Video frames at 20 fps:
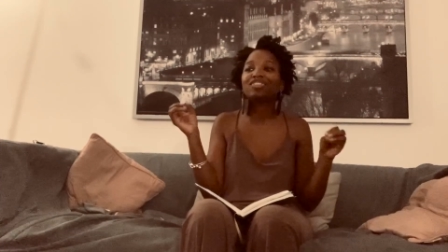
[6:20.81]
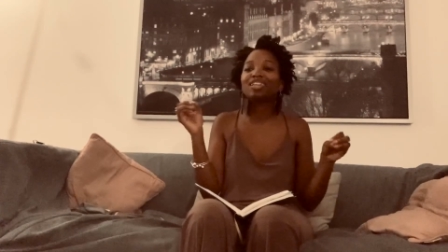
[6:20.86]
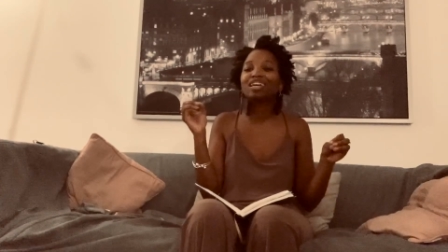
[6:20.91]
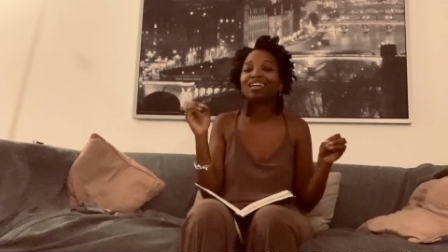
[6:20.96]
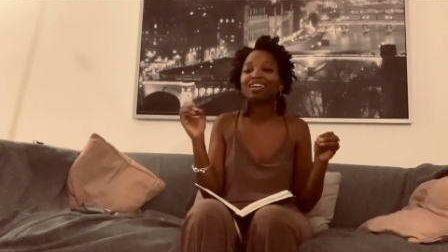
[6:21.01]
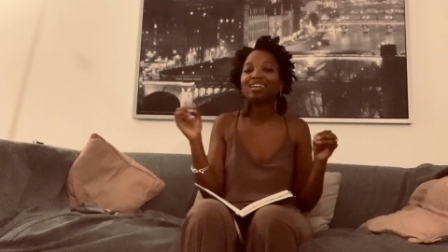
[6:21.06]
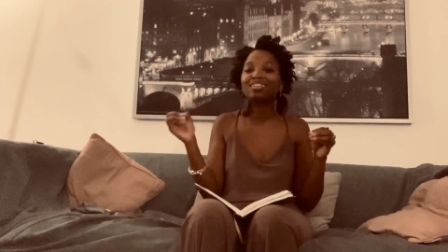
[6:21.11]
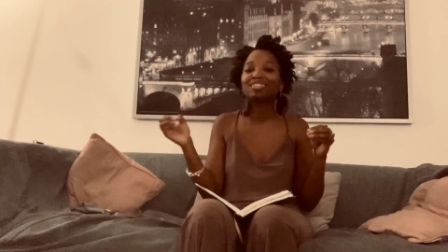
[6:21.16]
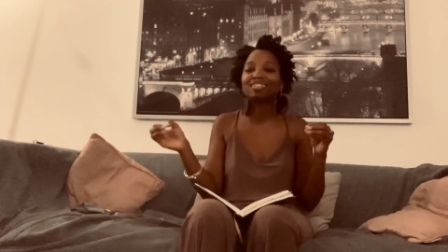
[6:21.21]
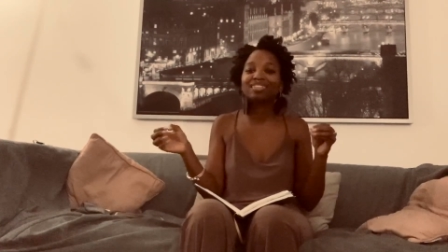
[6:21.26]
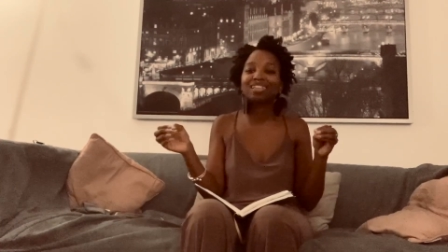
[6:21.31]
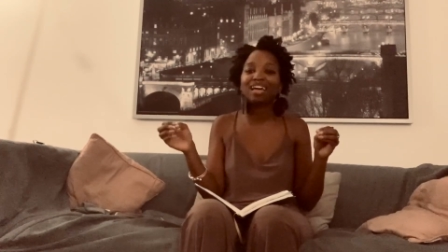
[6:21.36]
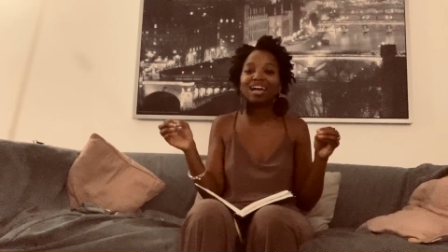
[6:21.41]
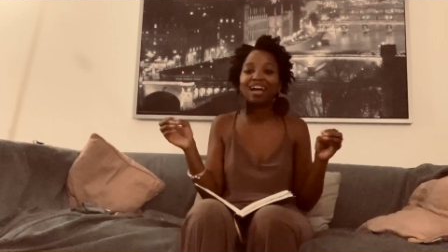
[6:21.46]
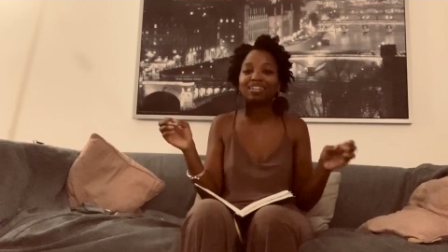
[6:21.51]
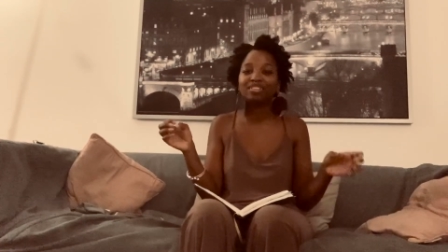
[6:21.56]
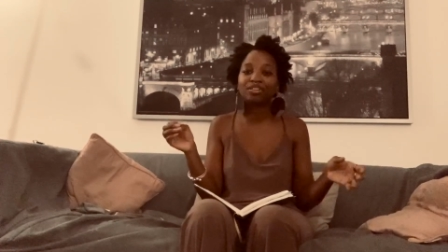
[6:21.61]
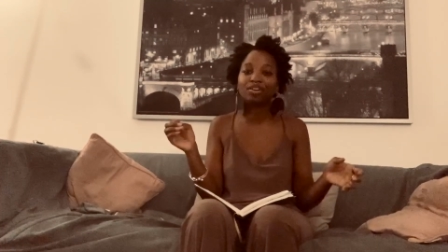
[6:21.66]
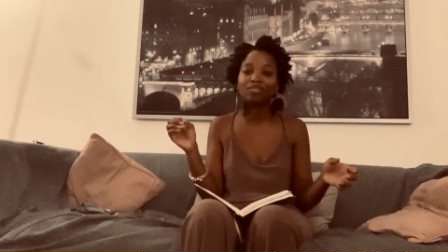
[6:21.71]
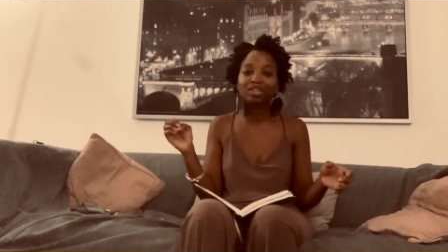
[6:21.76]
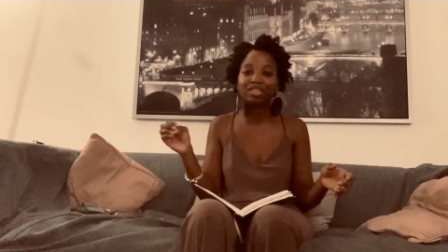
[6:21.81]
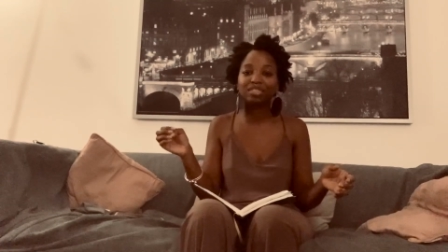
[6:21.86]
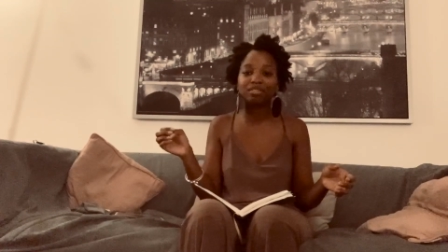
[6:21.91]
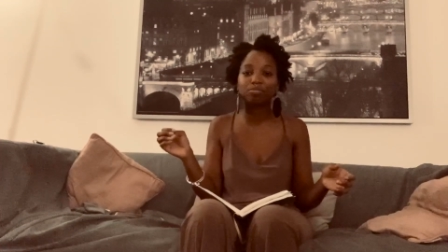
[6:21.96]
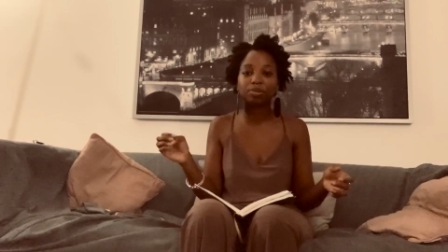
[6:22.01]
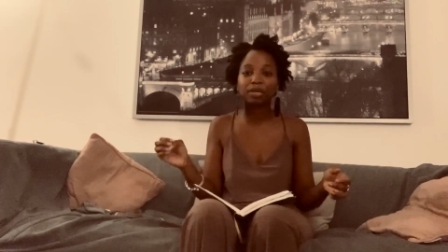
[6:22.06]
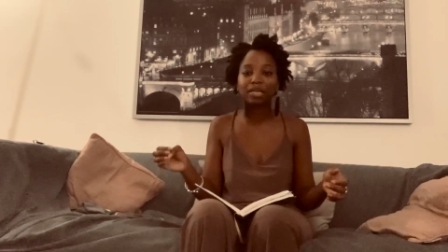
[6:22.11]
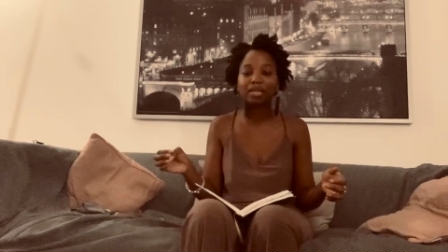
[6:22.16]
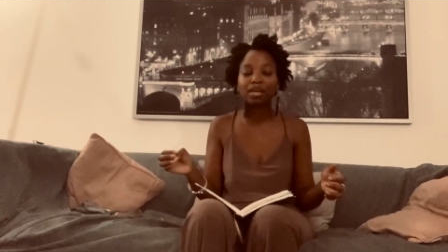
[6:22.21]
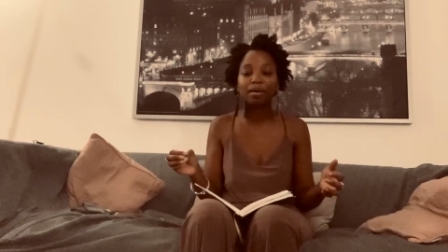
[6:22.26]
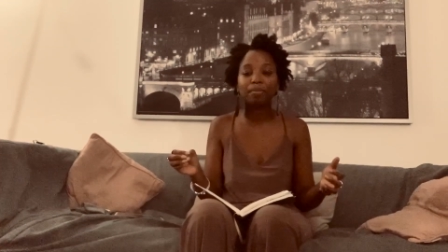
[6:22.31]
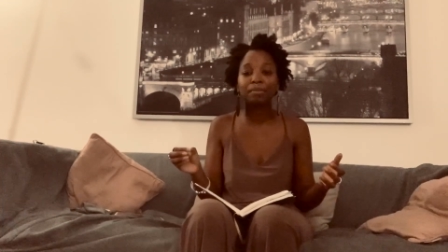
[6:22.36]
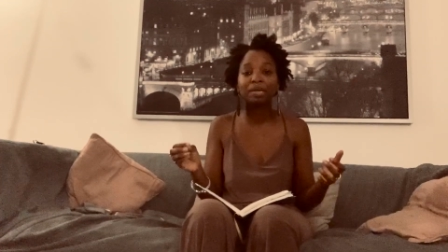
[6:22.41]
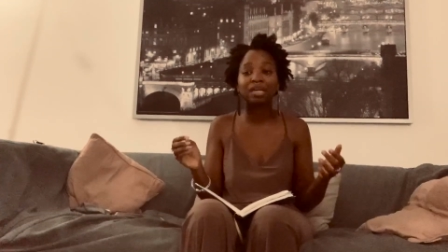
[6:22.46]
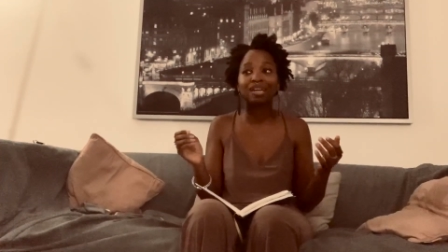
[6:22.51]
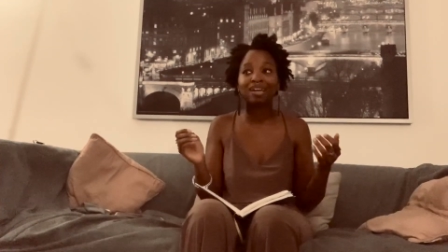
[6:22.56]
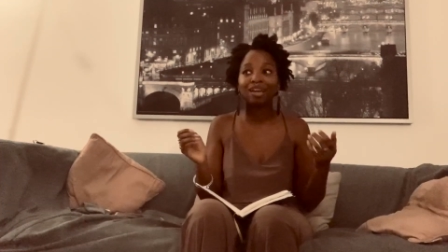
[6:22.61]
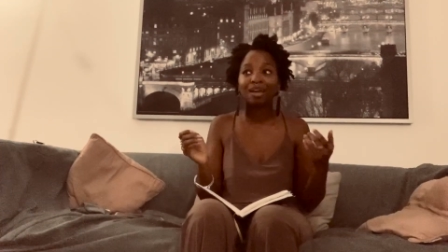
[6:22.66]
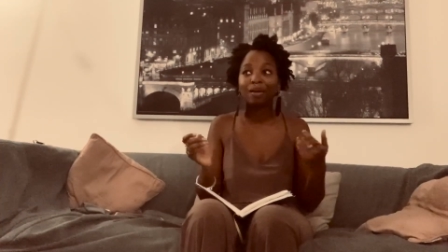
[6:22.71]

things that I don't need to pick up.